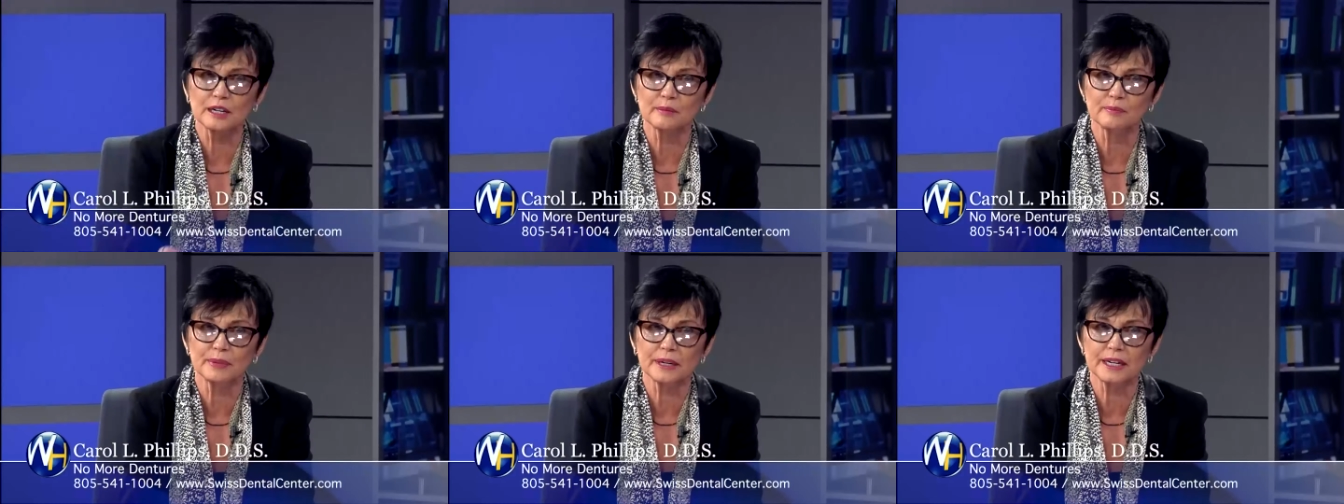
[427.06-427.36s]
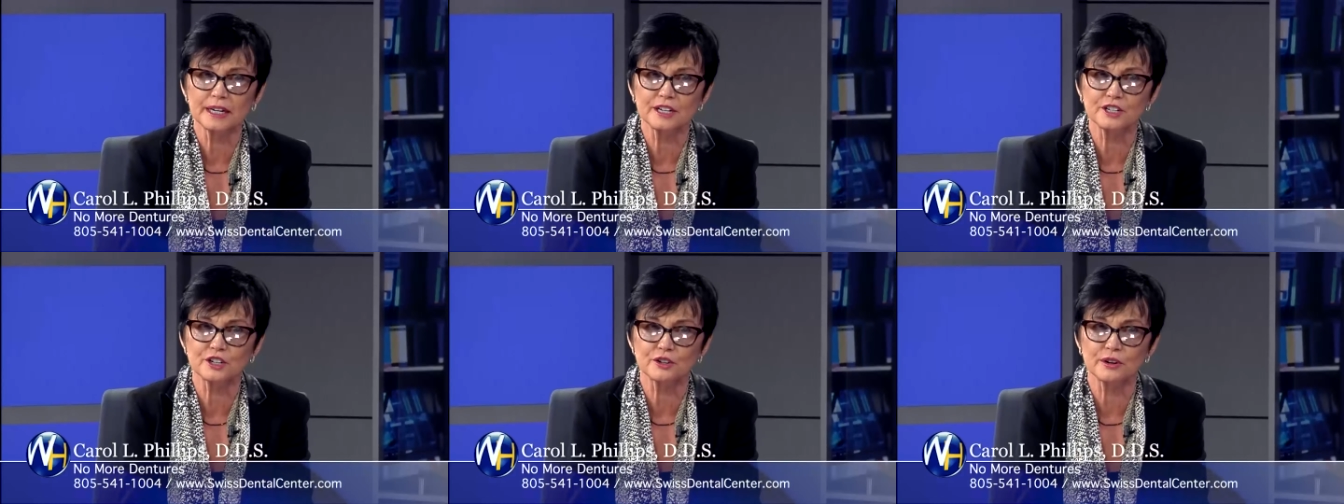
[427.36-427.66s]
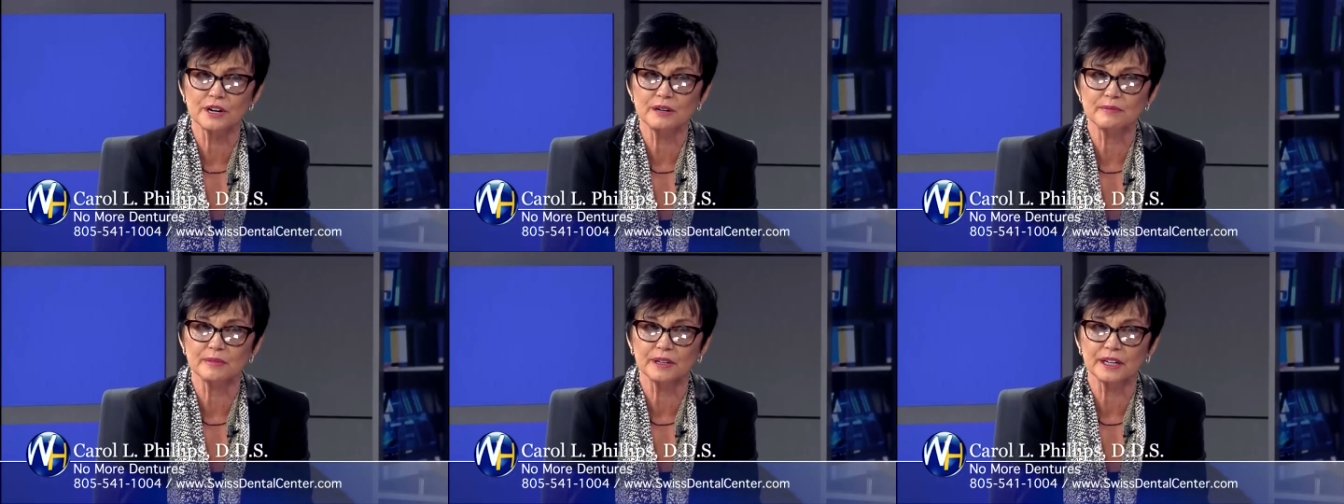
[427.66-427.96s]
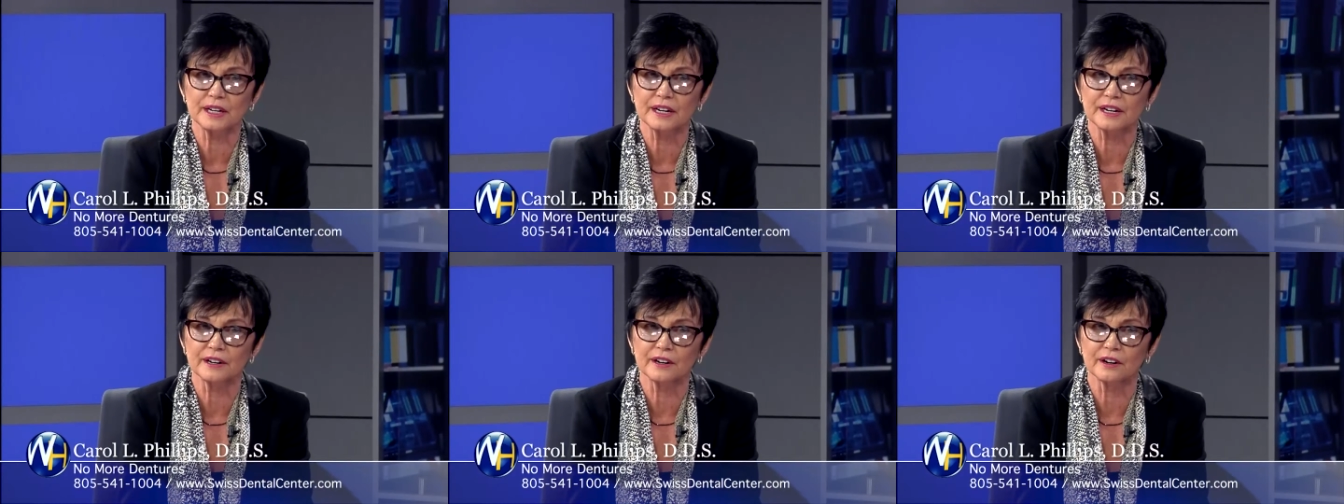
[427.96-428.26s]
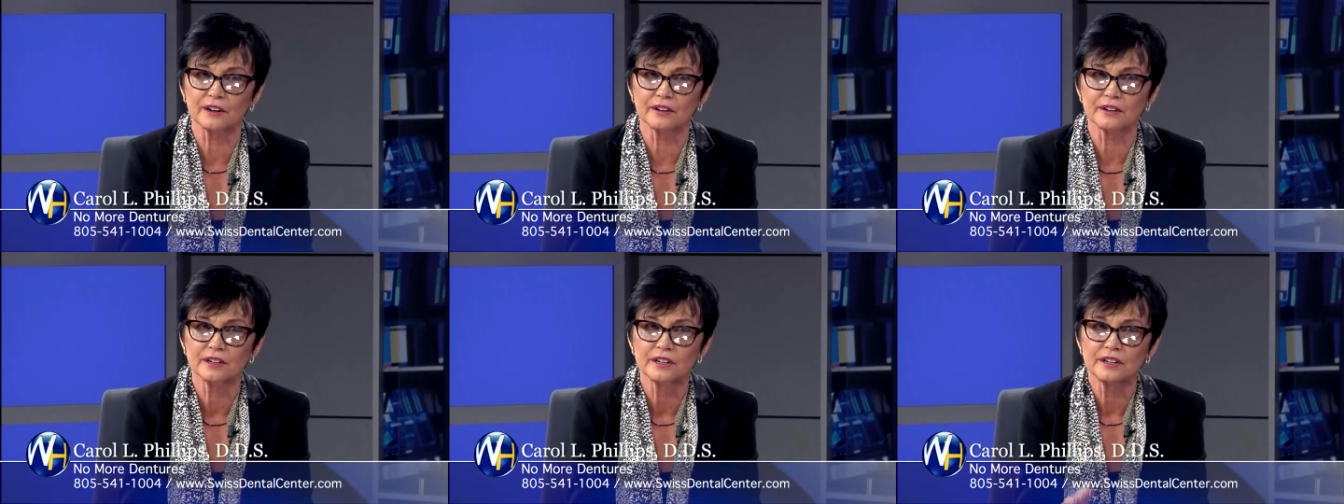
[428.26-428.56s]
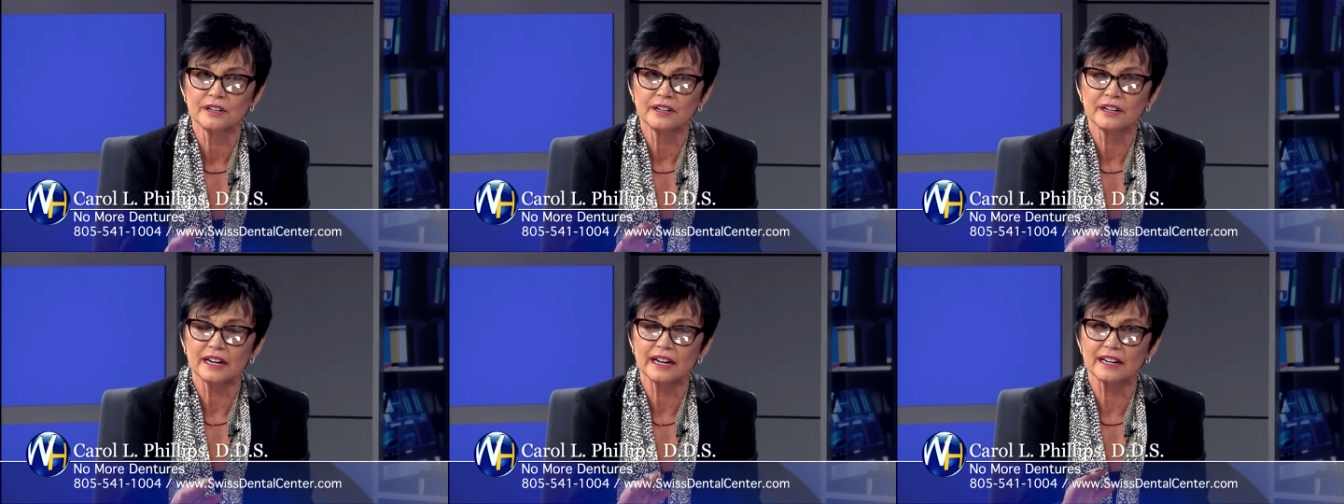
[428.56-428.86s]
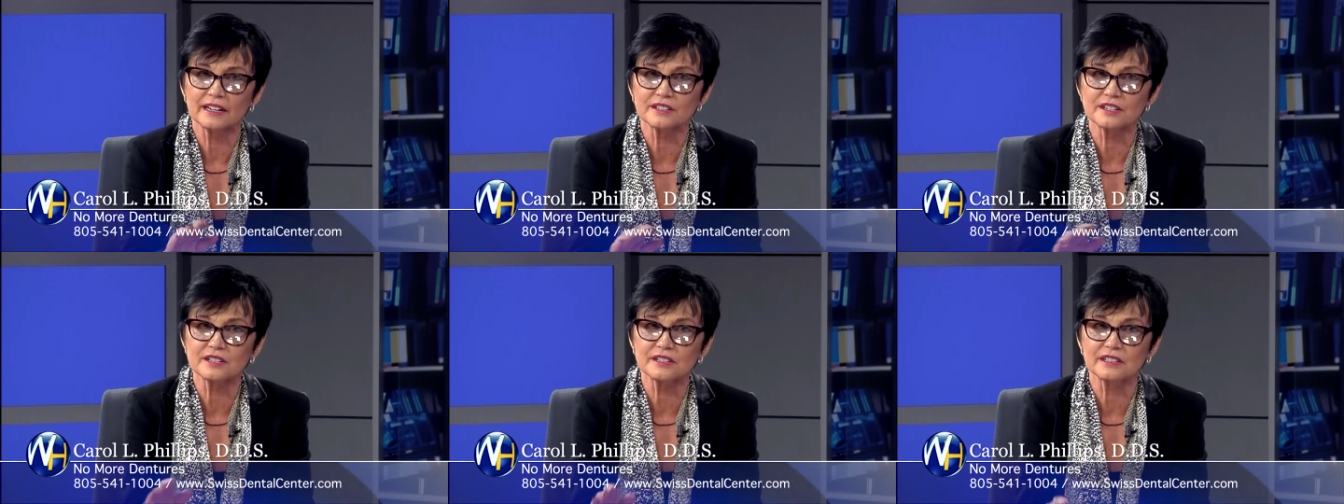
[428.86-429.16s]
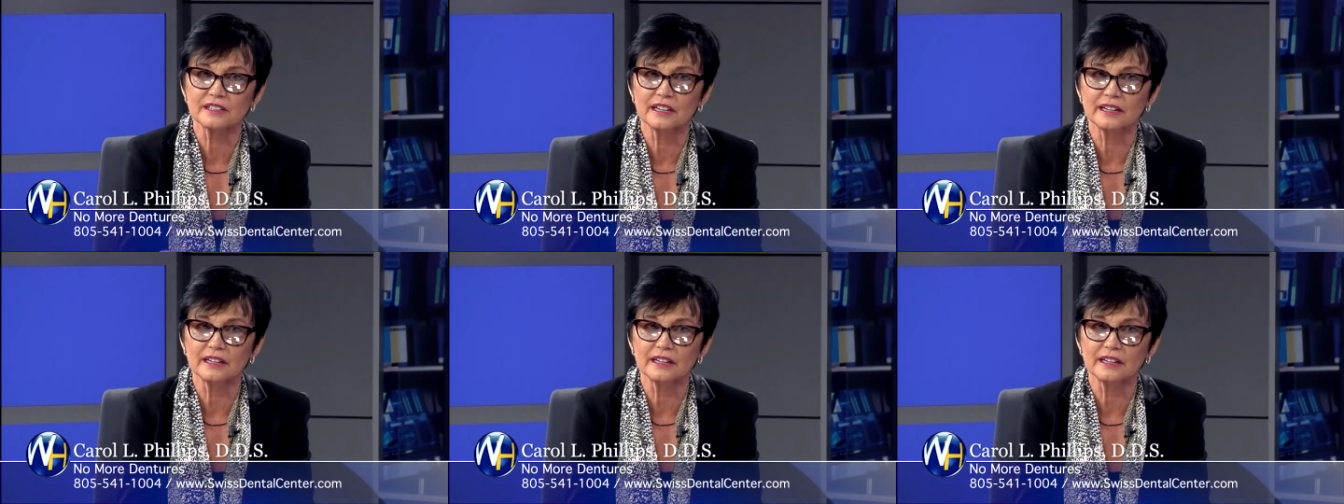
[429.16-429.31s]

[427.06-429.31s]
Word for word: bitty treatment here and,